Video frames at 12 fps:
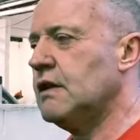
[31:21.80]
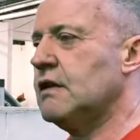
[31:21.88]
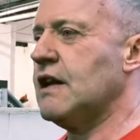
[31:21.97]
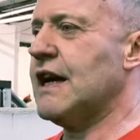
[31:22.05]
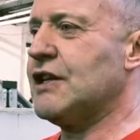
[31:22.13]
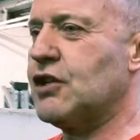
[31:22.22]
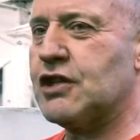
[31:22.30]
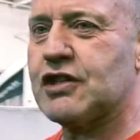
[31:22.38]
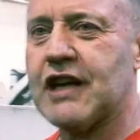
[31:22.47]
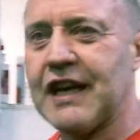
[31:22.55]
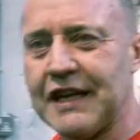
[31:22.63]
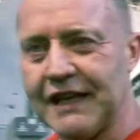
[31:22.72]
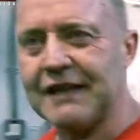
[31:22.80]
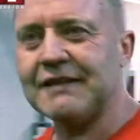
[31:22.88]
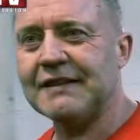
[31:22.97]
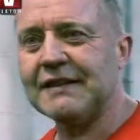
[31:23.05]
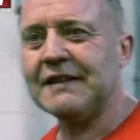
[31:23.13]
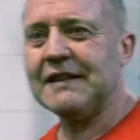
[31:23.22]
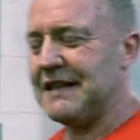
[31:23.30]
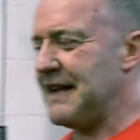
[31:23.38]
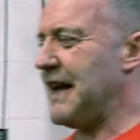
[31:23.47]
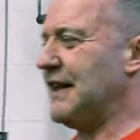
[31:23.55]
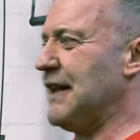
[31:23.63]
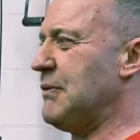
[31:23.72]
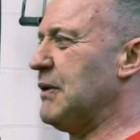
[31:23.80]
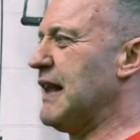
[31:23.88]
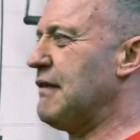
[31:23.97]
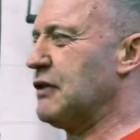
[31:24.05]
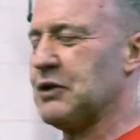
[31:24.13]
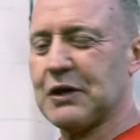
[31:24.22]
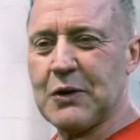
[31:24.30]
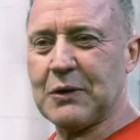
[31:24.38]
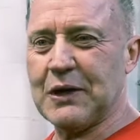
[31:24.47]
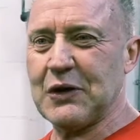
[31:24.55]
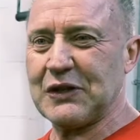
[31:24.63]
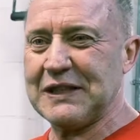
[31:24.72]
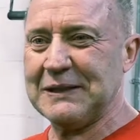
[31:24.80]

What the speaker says: nice and steady, and then we'll have a good old look.